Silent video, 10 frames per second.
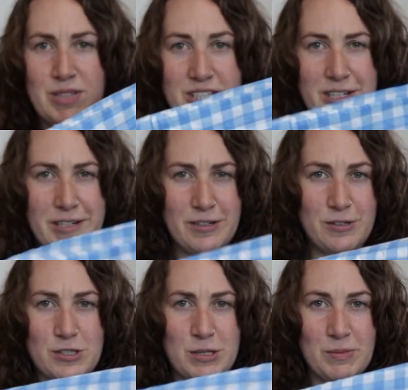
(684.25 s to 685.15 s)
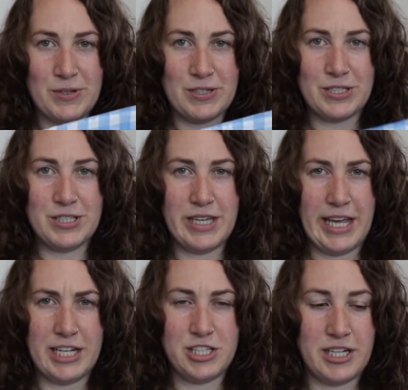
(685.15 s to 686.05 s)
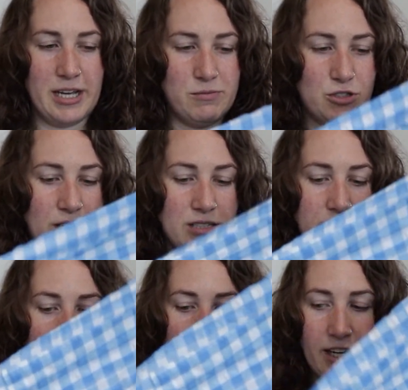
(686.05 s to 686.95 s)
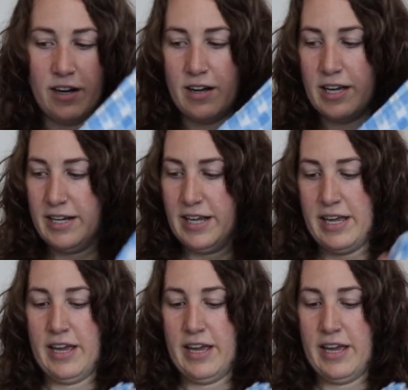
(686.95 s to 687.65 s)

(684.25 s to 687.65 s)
material similar to the H and M dress that I got,